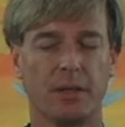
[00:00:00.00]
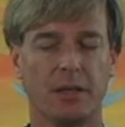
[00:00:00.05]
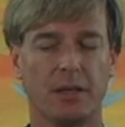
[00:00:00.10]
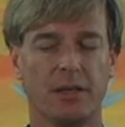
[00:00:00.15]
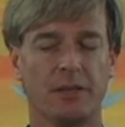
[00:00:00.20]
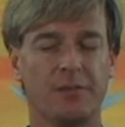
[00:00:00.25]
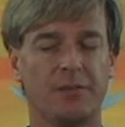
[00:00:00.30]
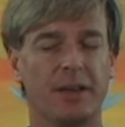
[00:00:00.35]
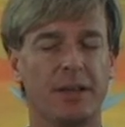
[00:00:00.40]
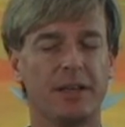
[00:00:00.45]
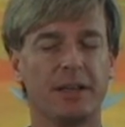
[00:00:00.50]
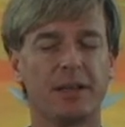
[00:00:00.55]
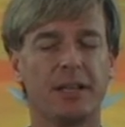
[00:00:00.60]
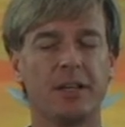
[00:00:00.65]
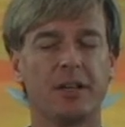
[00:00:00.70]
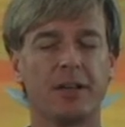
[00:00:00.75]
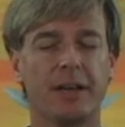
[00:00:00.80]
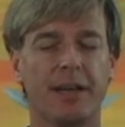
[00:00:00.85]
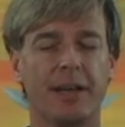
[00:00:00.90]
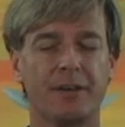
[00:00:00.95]
in
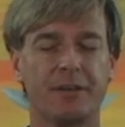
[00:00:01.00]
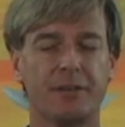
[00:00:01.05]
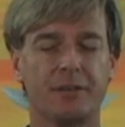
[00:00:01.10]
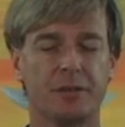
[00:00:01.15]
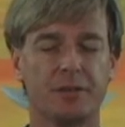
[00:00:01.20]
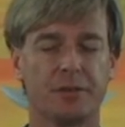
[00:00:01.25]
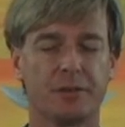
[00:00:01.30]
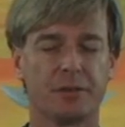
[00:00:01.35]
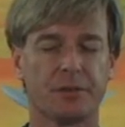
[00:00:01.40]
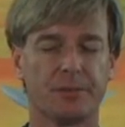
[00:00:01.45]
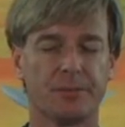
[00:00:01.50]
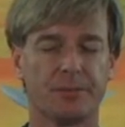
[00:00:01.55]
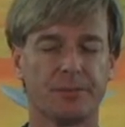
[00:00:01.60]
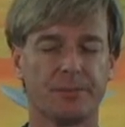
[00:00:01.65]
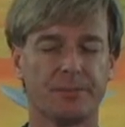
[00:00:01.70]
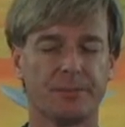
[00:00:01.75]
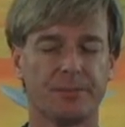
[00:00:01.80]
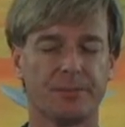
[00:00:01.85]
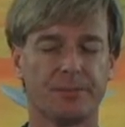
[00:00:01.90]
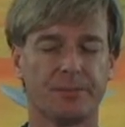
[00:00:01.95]
finding gratitude,
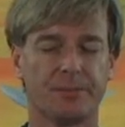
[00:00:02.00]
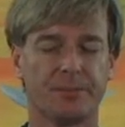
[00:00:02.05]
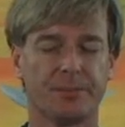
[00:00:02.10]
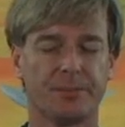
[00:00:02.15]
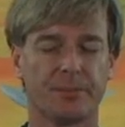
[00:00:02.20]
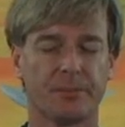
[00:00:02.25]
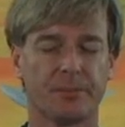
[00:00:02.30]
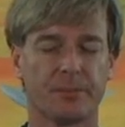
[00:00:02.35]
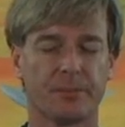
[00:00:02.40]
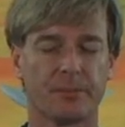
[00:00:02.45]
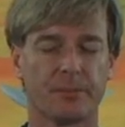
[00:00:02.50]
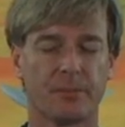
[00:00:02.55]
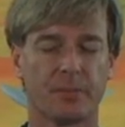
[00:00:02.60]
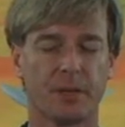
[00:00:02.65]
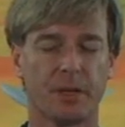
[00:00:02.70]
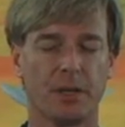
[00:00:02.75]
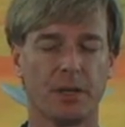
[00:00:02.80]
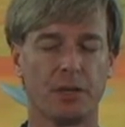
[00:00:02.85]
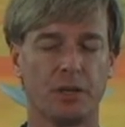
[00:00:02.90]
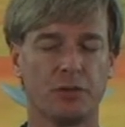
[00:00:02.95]

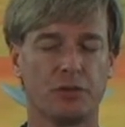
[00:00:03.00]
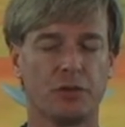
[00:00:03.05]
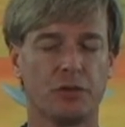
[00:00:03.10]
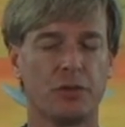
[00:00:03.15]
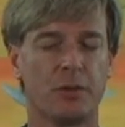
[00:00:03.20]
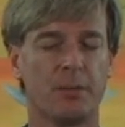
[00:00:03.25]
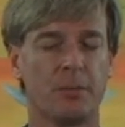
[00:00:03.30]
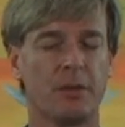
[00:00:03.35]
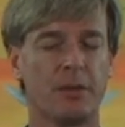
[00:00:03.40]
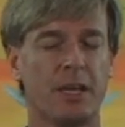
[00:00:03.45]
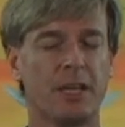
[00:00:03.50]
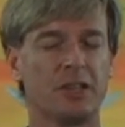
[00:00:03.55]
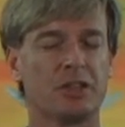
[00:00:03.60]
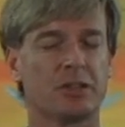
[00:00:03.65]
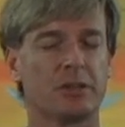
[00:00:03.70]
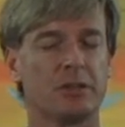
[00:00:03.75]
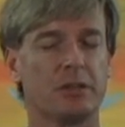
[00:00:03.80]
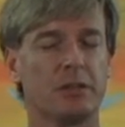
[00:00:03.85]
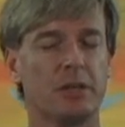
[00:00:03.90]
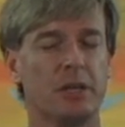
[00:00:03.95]
your
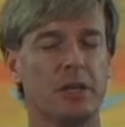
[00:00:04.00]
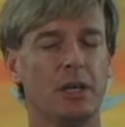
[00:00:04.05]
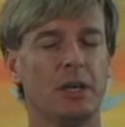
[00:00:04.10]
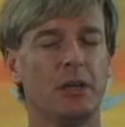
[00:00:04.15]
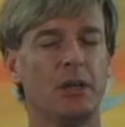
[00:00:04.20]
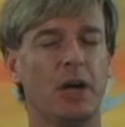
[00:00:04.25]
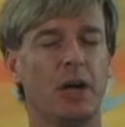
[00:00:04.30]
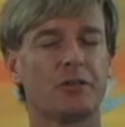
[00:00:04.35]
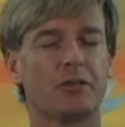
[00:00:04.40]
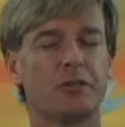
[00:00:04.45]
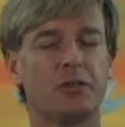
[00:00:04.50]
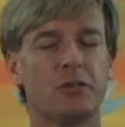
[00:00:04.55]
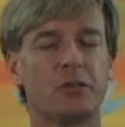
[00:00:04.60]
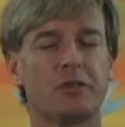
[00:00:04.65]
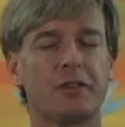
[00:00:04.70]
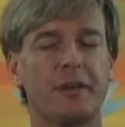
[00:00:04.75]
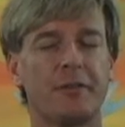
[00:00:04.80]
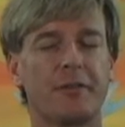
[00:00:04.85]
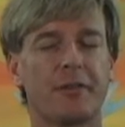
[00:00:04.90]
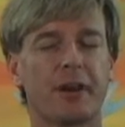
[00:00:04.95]
determination not to
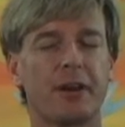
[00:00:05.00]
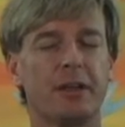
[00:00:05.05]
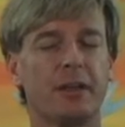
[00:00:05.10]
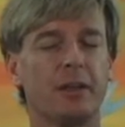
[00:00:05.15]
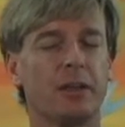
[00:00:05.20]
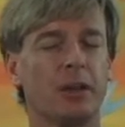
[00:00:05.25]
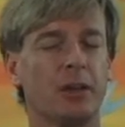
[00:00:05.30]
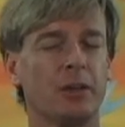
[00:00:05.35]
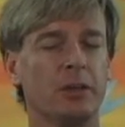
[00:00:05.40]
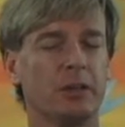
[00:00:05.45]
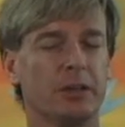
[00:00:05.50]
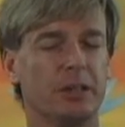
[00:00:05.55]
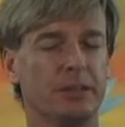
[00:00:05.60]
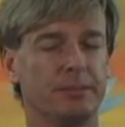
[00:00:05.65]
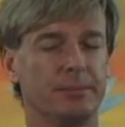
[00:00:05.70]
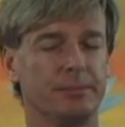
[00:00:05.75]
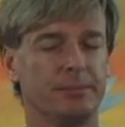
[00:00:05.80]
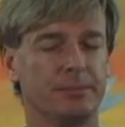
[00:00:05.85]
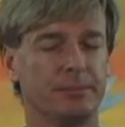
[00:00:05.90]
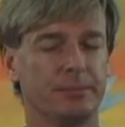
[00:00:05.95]
suffer any longer,
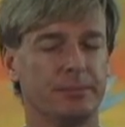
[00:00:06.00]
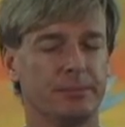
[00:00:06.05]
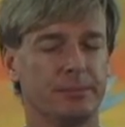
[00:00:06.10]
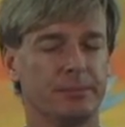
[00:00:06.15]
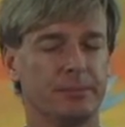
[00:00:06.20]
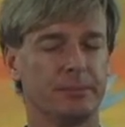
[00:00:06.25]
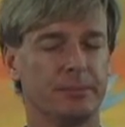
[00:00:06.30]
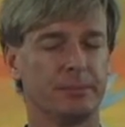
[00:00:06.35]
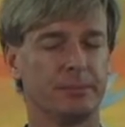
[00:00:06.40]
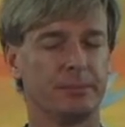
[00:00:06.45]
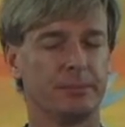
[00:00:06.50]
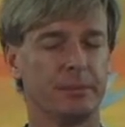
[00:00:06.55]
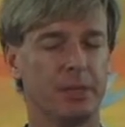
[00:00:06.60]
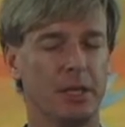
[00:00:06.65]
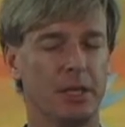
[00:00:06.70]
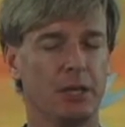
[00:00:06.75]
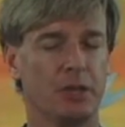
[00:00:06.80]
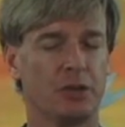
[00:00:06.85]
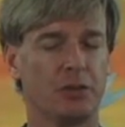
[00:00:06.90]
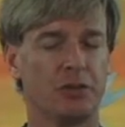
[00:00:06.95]

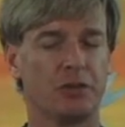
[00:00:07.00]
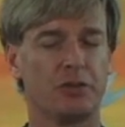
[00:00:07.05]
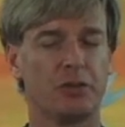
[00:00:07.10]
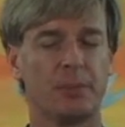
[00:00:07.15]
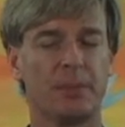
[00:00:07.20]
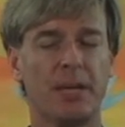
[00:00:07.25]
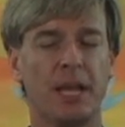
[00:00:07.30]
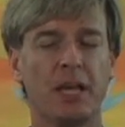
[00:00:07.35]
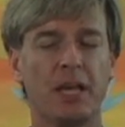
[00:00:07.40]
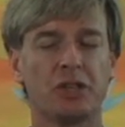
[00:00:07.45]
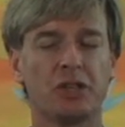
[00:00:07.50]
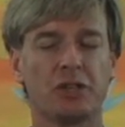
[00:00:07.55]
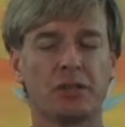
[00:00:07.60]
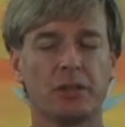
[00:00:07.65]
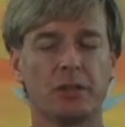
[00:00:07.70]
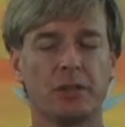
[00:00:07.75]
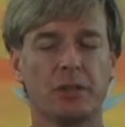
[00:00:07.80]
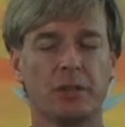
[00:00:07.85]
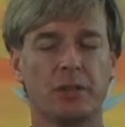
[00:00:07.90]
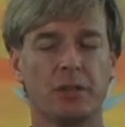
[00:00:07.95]
your
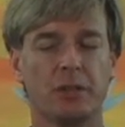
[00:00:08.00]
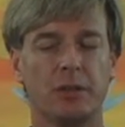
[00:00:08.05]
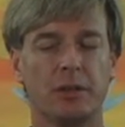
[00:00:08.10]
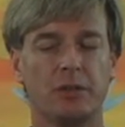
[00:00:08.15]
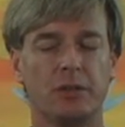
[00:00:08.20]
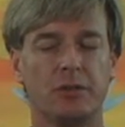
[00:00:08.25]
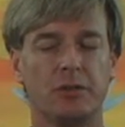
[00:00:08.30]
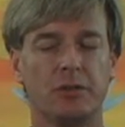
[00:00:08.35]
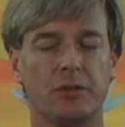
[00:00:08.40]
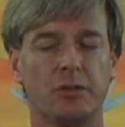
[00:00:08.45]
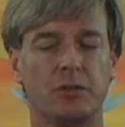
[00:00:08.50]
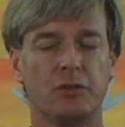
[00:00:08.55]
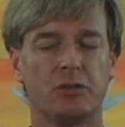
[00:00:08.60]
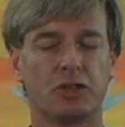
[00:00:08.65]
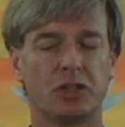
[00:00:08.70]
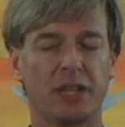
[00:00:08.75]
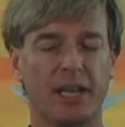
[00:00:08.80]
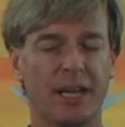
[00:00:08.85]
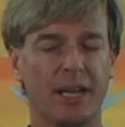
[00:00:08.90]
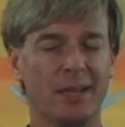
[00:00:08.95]
determination to
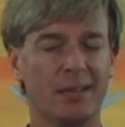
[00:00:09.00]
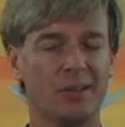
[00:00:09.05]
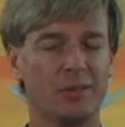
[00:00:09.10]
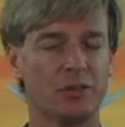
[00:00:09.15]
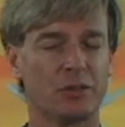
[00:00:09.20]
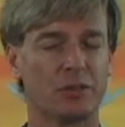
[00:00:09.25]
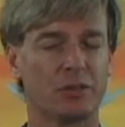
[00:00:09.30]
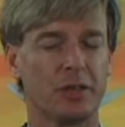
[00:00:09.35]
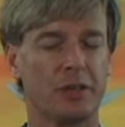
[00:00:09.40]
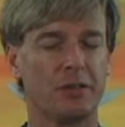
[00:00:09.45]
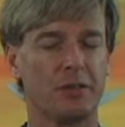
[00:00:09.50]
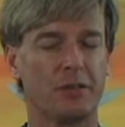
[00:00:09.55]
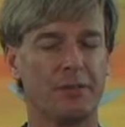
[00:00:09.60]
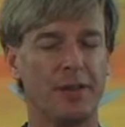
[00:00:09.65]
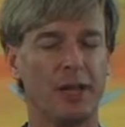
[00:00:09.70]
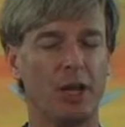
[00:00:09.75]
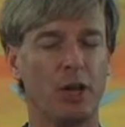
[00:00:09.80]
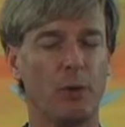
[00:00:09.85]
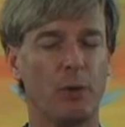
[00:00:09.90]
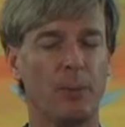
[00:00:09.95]
change and
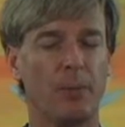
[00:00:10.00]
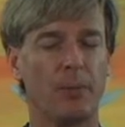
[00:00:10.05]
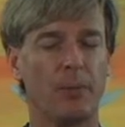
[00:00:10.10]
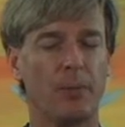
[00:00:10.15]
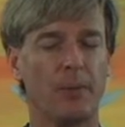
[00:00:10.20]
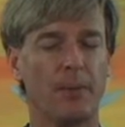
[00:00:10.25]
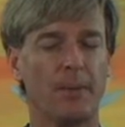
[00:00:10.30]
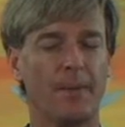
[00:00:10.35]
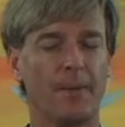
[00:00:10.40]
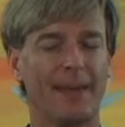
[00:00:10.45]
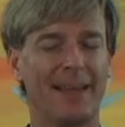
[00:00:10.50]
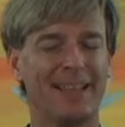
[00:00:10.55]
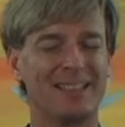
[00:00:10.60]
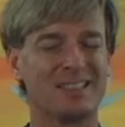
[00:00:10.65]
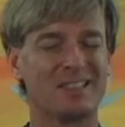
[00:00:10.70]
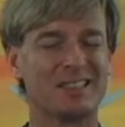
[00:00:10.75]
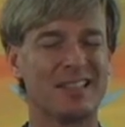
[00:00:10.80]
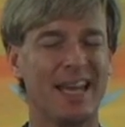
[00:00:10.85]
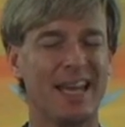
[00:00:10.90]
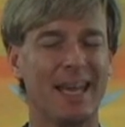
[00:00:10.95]
develop and
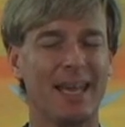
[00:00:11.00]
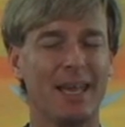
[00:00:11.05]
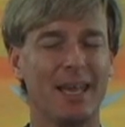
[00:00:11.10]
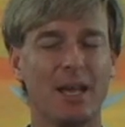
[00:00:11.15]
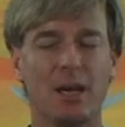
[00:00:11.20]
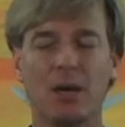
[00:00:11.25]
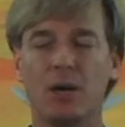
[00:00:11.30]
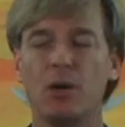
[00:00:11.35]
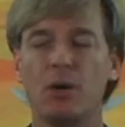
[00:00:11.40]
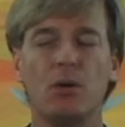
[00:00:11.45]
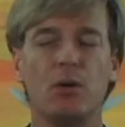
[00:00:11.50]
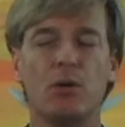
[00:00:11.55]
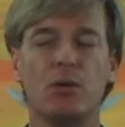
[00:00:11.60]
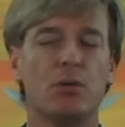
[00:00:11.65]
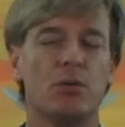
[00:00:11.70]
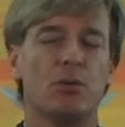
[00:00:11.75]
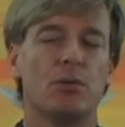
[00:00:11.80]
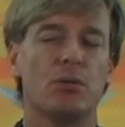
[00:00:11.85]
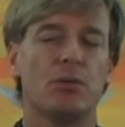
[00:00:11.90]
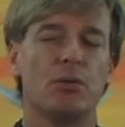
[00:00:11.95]
say,
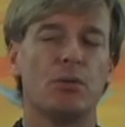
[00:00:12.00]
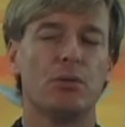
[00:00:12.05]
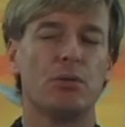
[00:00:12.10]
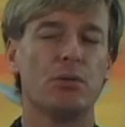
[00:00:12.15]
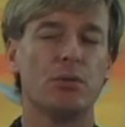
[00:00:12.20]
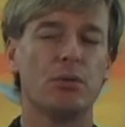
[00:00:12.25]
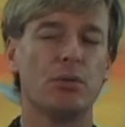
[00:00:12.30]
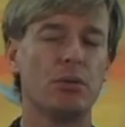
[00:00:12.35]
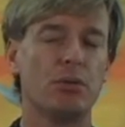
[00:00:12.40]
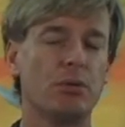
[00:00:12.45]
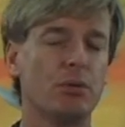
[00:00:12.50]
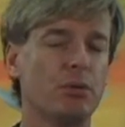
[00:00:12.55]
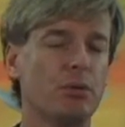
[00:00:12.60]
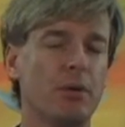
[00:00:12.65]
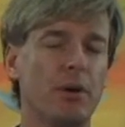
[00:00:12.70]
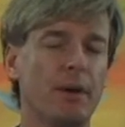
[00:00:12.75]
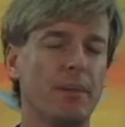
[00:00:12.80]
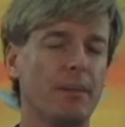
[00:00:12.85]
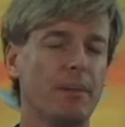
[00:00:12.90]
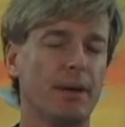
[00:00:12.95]

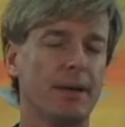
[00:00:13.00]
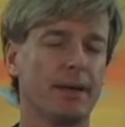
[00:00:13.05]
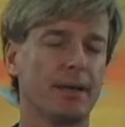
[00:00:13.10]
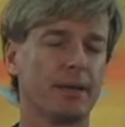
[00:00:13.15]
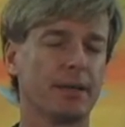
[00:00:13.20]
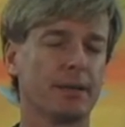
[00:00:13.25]
who am I?